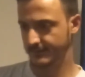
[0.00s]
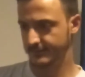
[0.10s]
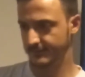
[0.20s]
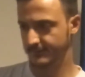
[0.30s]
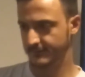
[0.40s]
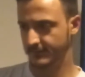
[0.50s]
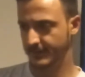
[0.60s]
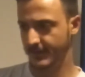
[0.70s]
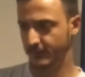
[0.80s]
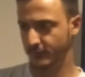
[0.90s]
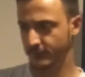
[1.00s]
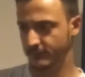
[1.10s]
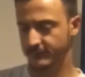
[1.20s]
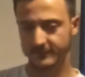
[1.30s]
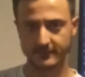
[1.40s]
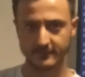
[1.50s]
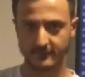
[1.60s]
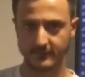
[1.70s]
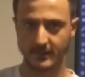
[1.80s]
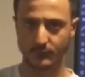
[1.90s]
this yellow
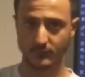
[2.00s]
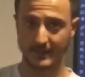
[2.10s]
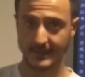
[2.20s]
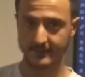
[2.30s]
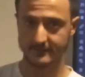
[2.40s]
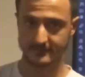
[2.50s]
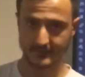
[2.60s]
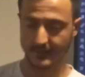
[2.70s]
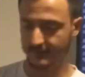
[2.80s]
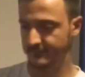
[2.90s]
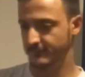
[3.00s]
resistance line will act as